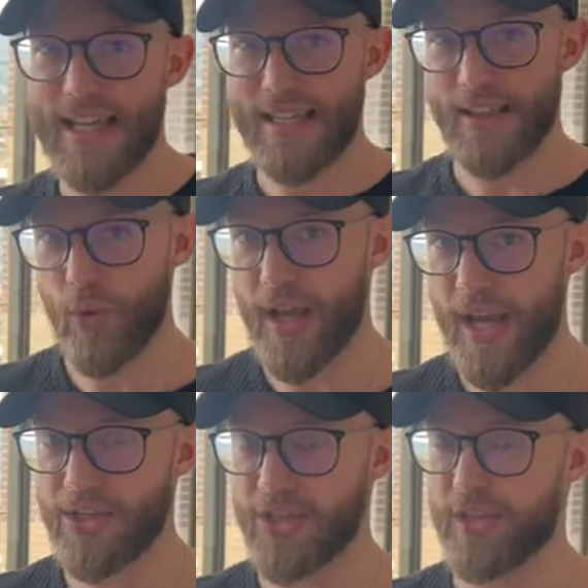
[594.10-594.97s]

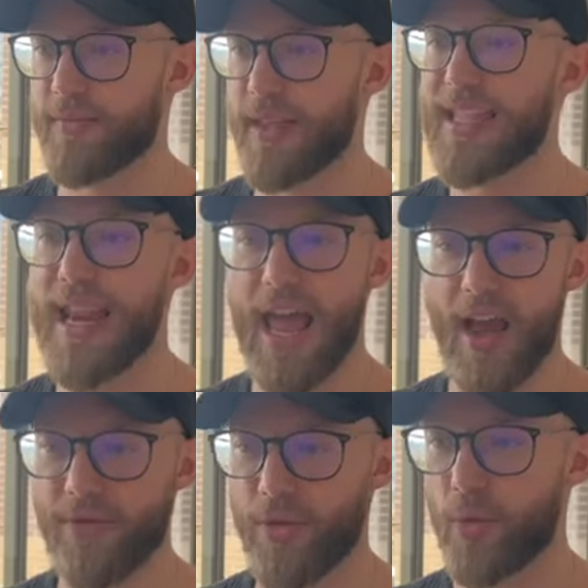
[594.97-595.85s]
location. And then
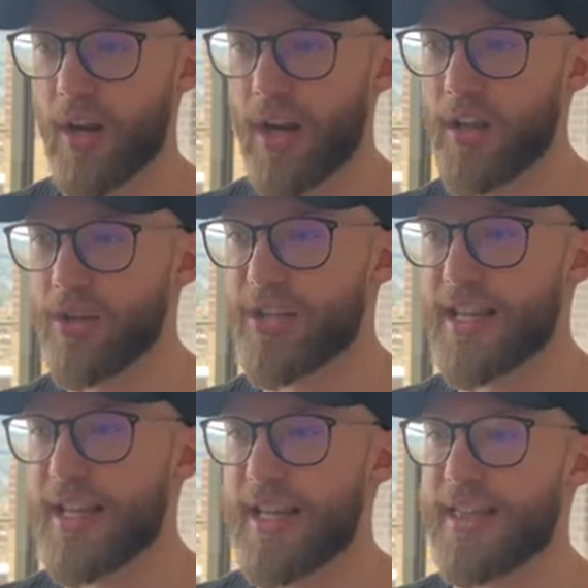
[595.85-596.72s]
everywhere else,
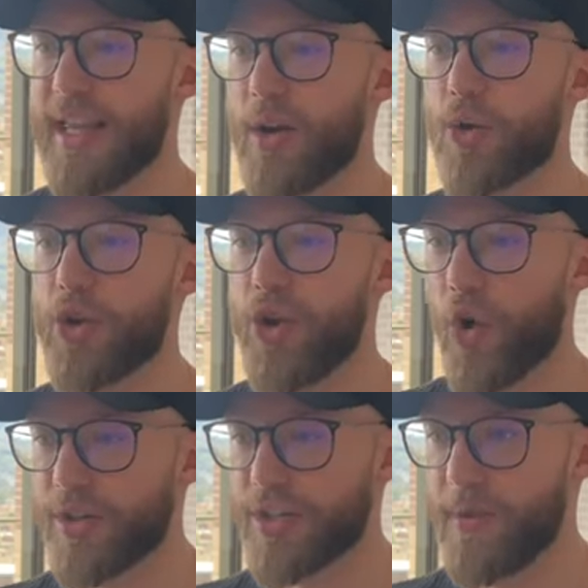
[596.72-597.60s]
they were
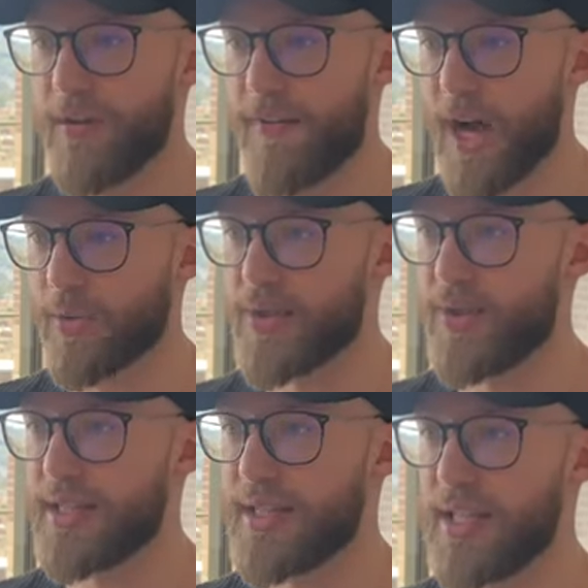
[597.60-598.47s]
nowhere to be found. As you
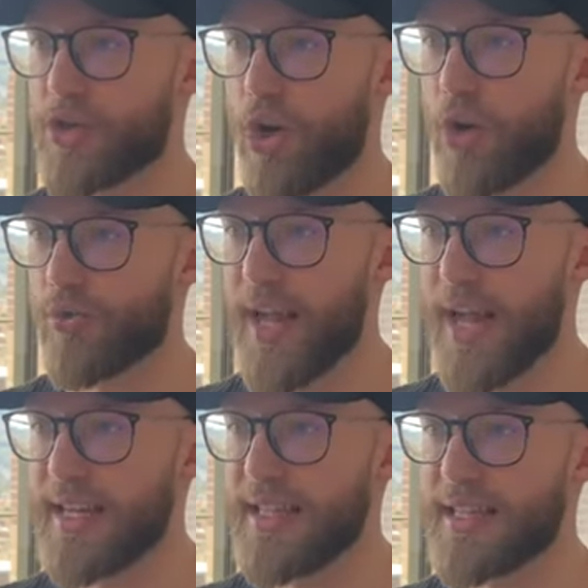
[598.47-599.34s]
can see, it's all
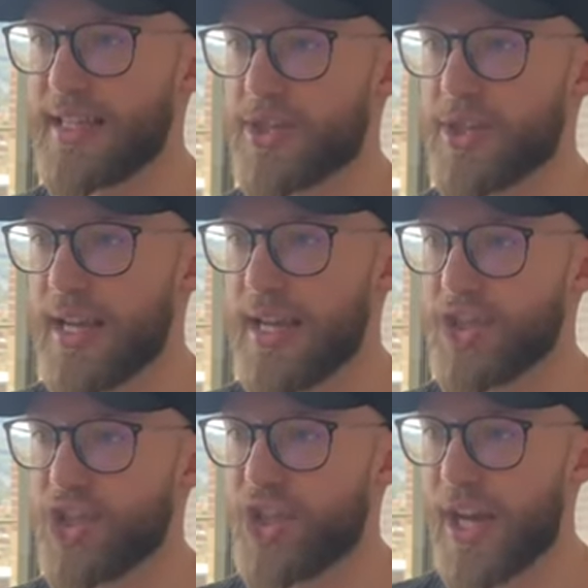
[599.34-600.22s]
red. And this is in
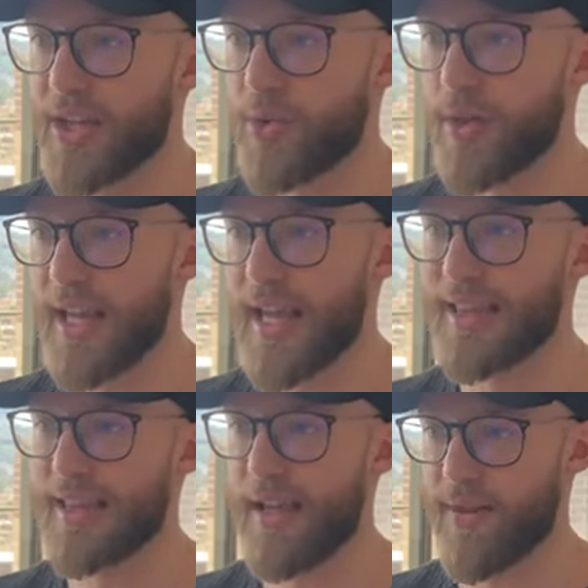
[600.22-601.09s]
January
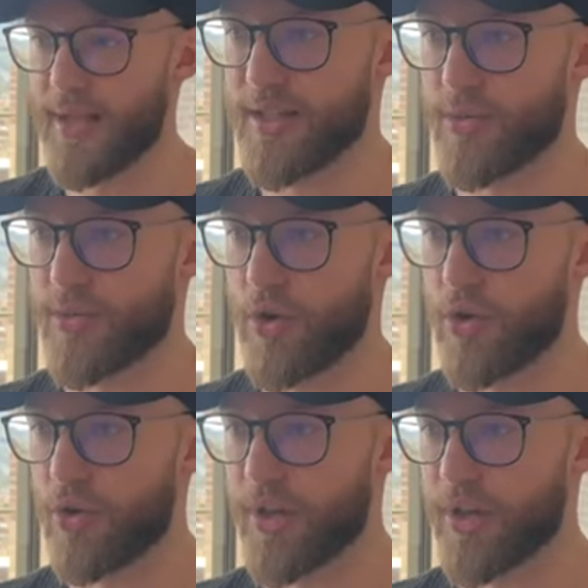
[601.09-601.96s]
11. was
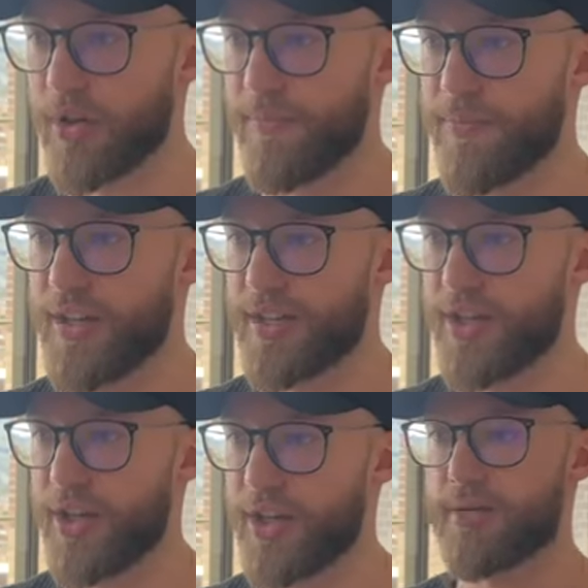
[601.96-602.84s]
earlier this
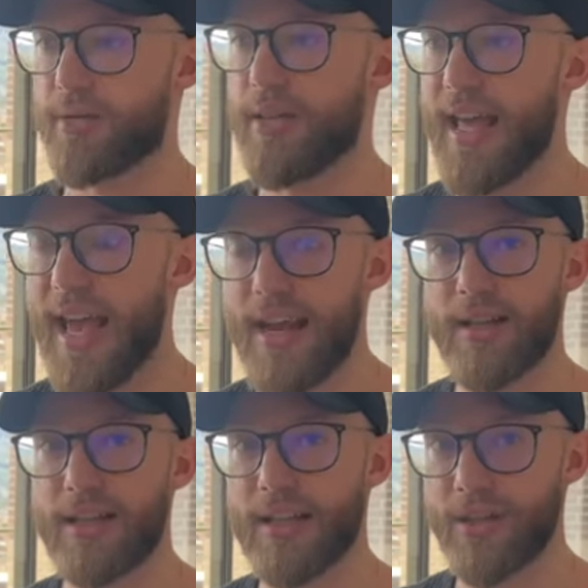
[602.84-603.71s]
year. Then,
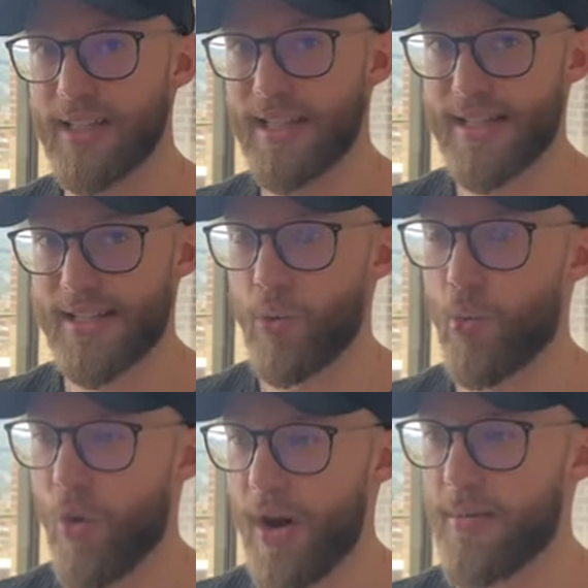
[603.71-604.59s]
literally less than
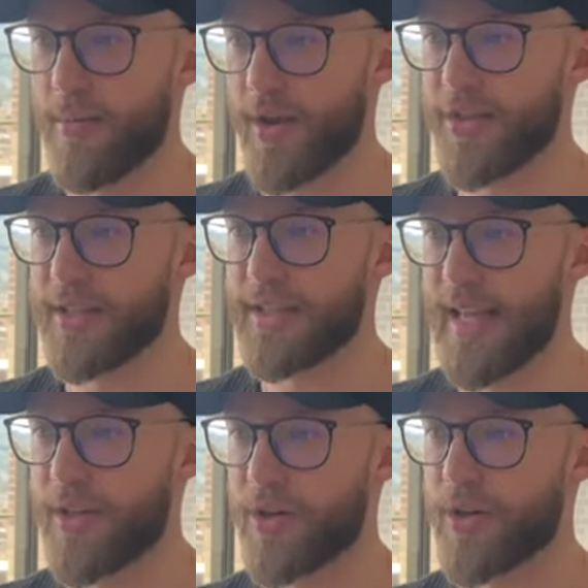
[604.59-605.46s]
1 month
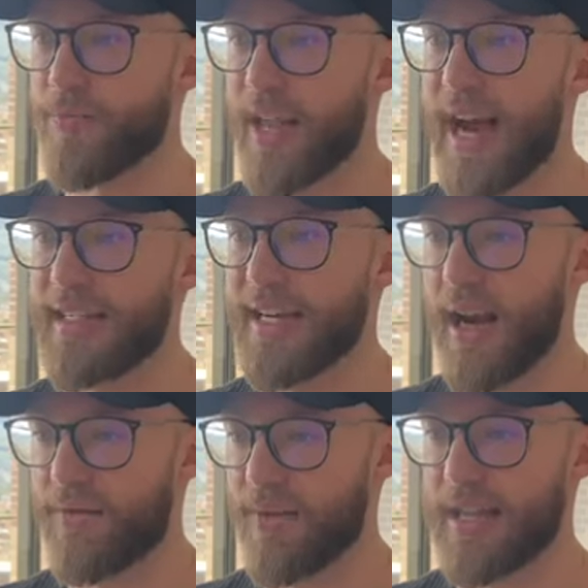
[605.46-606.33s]
later, I did
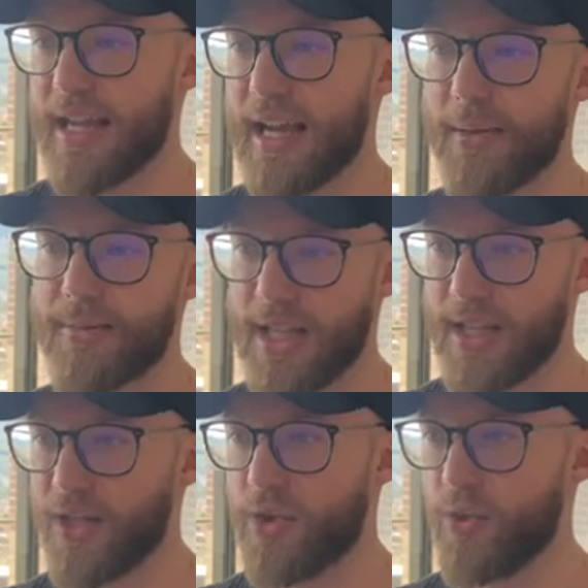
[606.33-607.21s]
everything I'm
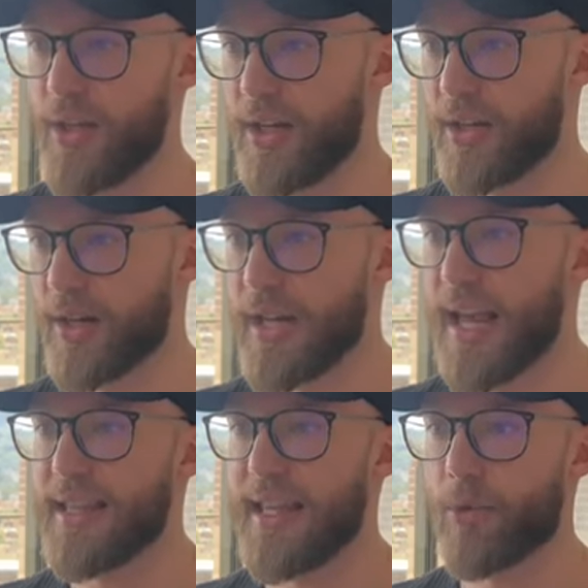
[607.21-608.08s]
telling you here,
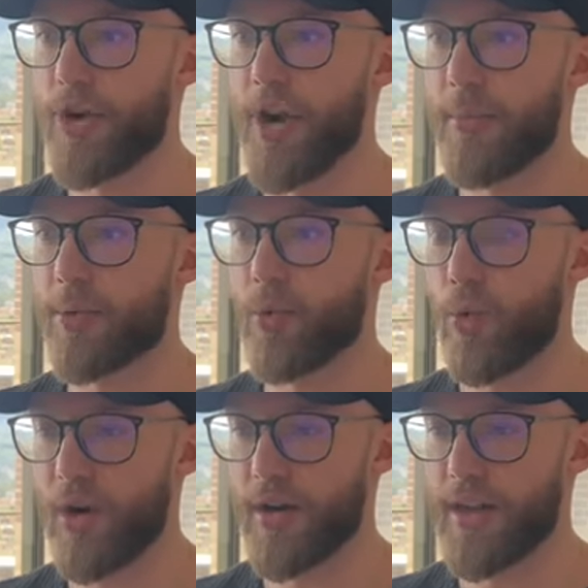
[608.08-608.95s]
and they were number
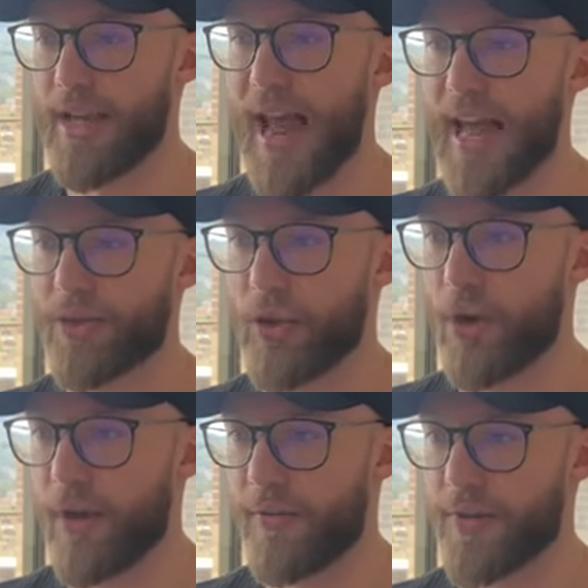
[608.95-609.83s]
one at their
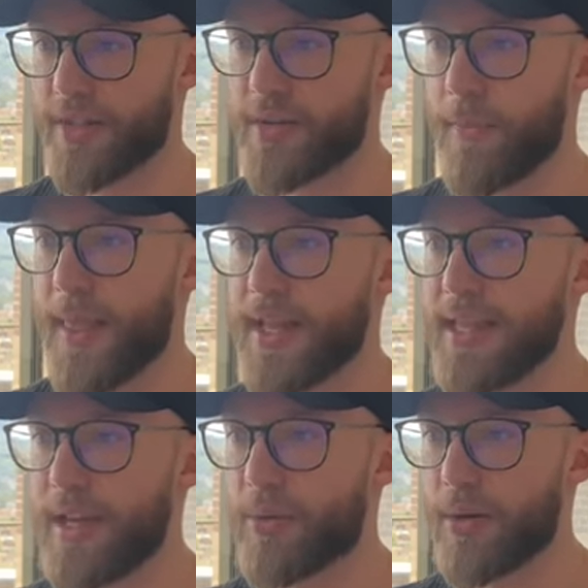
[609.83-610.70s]
office. And then
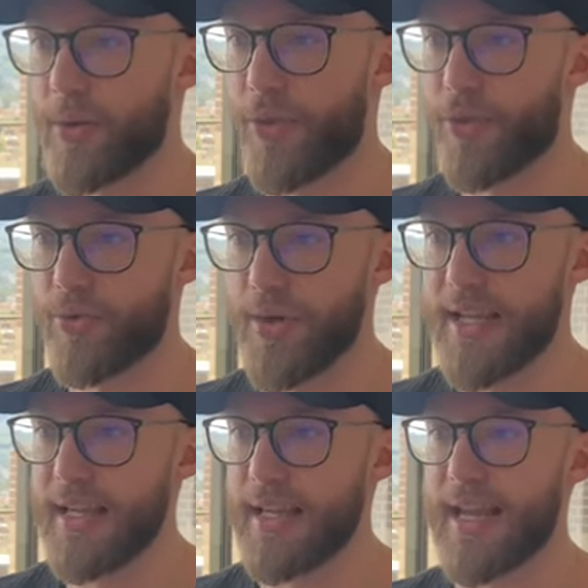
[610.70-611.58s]
they were number
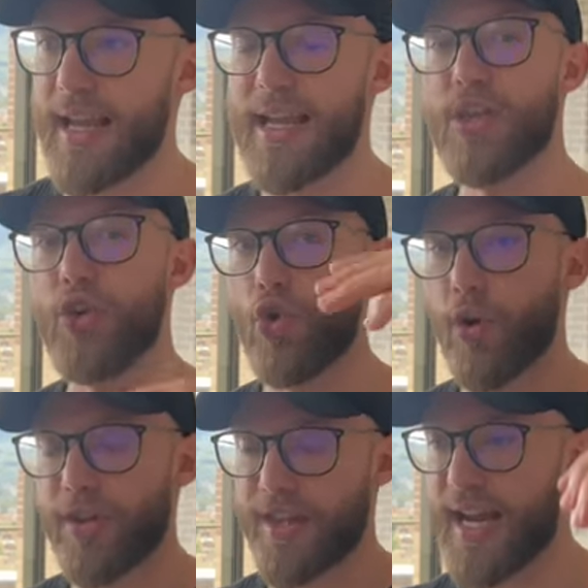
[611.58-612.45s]
three in the
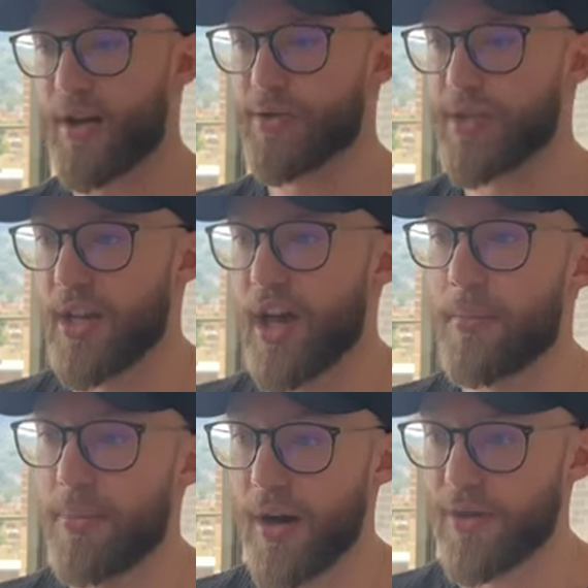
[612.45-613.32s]
north towns
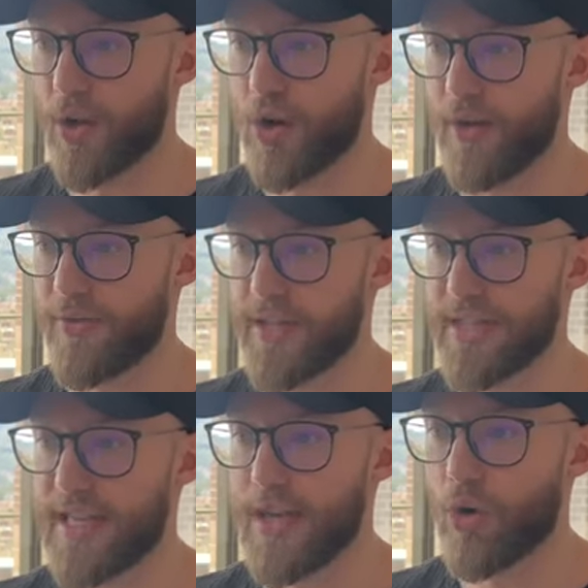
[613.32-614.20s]
above their office,
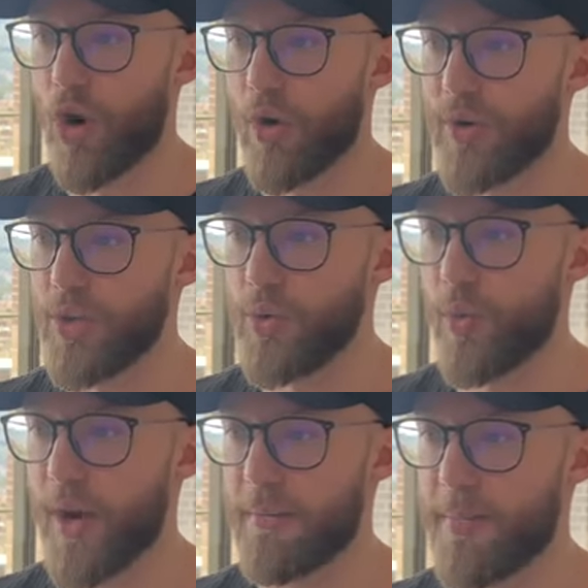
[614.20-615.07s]
and they were already doing
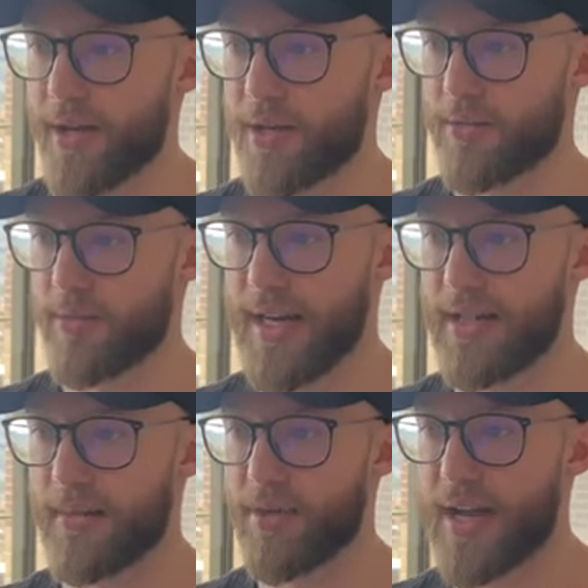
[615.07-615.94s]
way better, right?
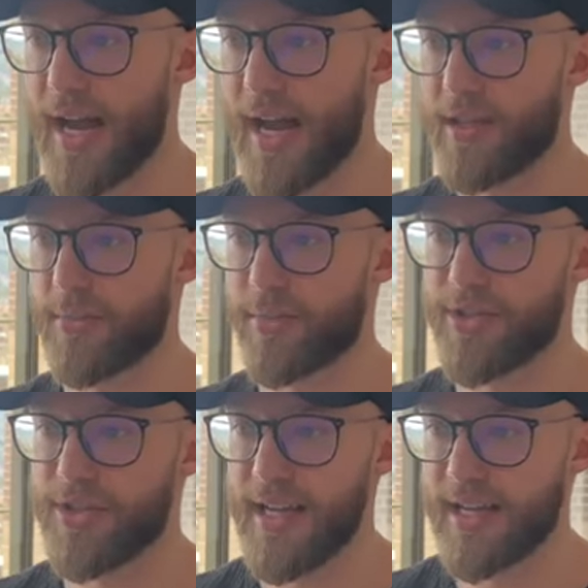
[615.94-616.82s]
Number nine, number
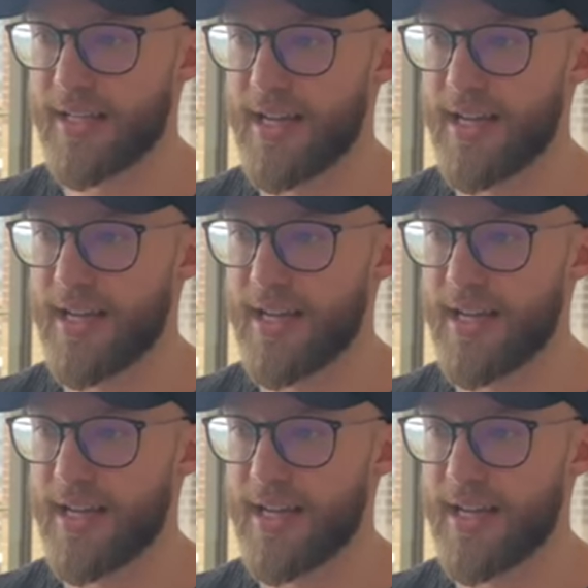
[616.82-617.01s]
six,